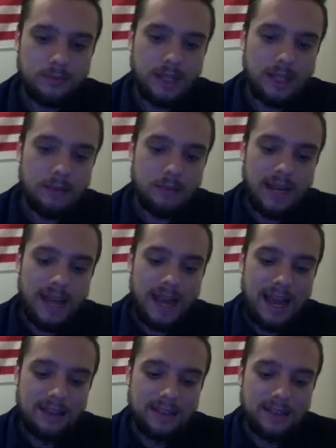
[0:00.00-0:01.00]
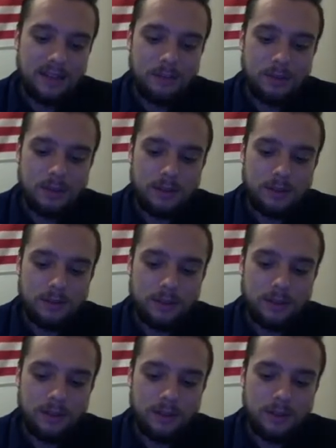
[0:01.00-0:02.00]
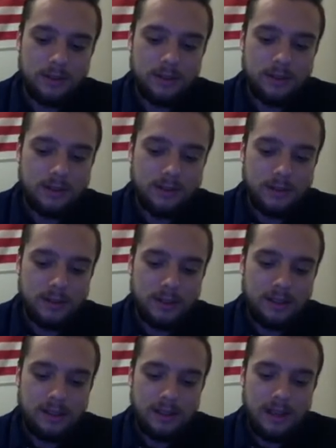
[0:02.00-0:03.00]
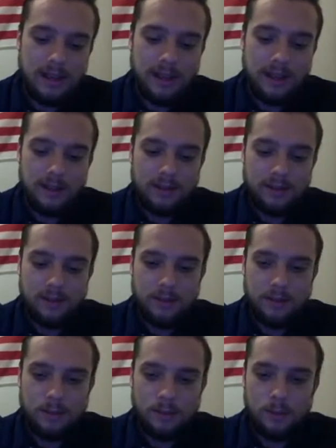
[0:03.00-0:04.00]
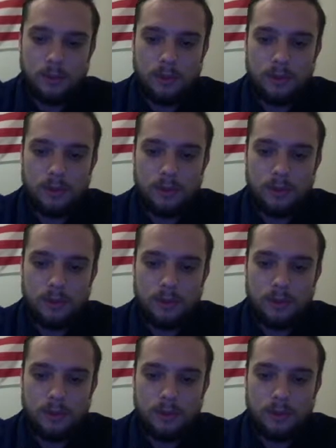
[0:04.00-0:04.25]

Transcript: And my ad is going to be real estate ad #1.